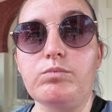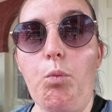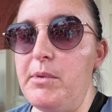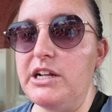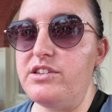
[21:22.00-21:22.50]

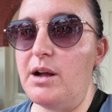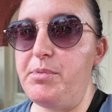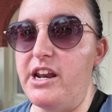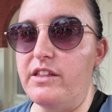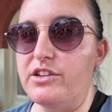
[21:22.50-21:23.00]
I might stop
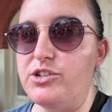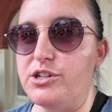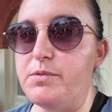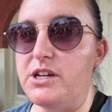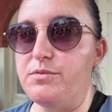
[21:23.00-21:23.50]
eating this
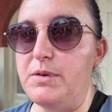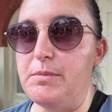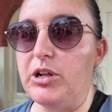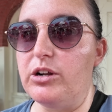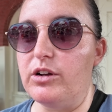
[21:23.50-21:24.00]
just because
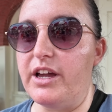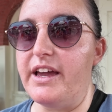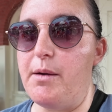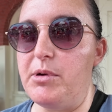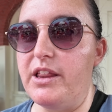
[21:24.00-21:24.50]
people are
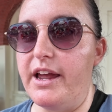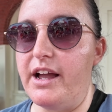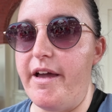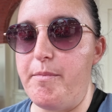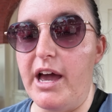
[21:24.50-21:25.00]
looking at me like
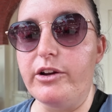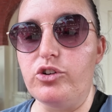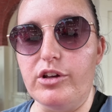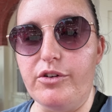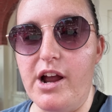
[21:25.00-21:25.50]
I am
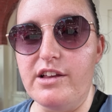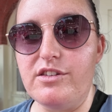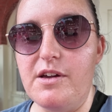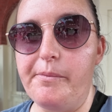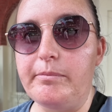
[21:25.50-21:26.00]
actually
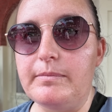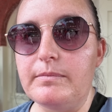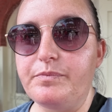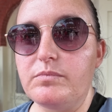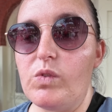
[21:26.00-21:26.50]
crazy,
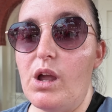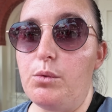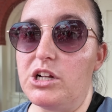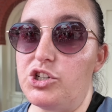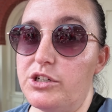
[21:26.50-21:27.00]

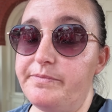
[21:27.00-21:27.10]
which